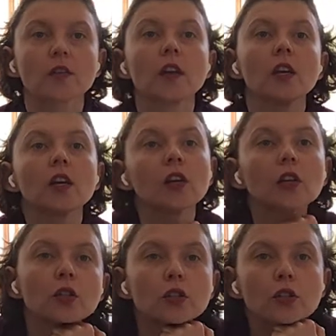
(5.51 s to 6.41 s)
here
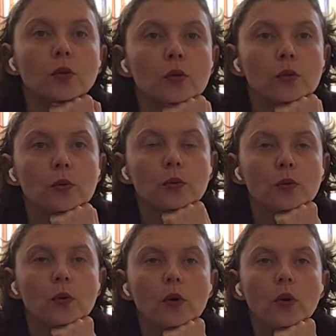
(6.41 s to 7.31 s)

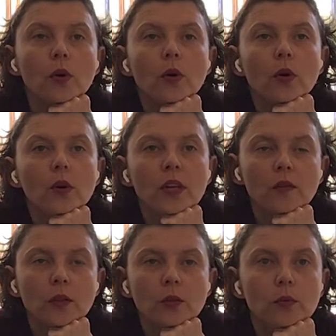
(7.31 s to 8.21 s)
to give
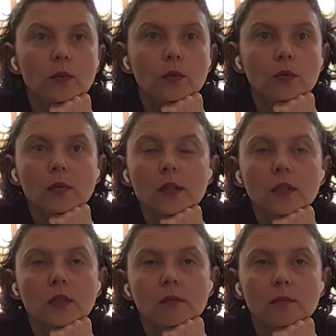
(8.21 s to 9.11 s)
you
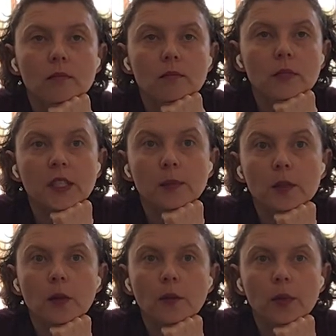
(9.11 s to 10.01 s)
some tips
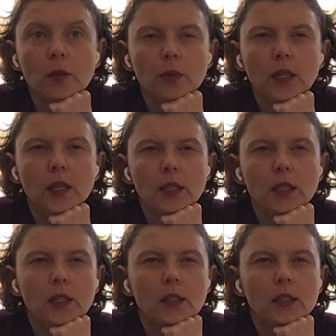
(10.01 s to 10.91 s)
about meal
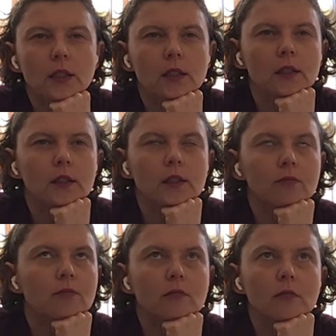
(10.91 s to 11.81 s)
planning. And
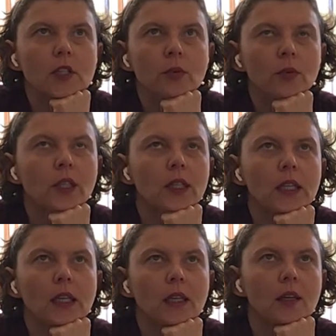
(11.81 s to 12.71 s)

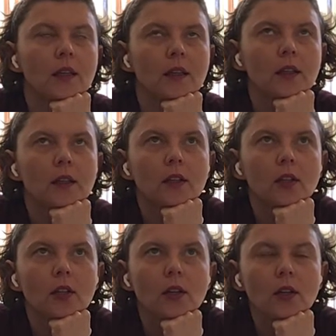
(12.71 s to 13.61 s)
really,
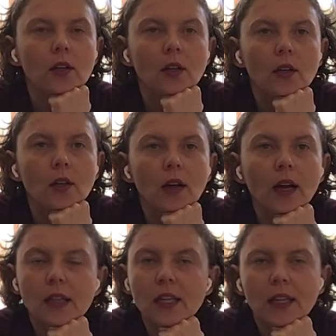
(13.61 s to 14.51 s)

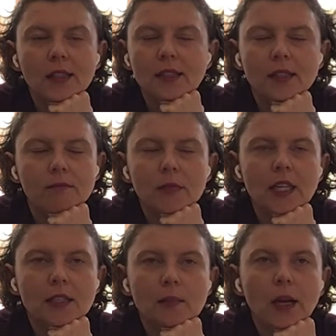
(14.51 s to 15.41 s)
I think
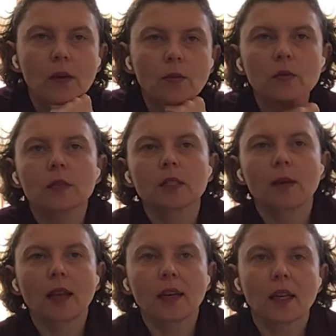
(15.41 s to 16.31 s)
it's about
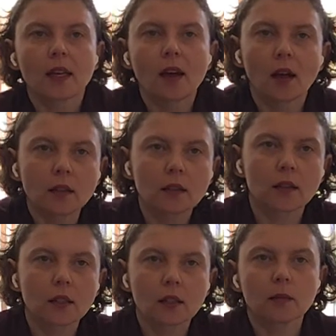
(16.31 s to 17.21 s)
spending a
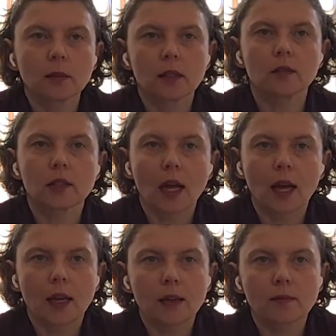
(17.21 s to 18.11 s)
little bit of
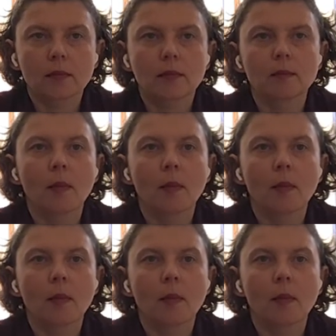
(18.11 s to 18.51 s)
time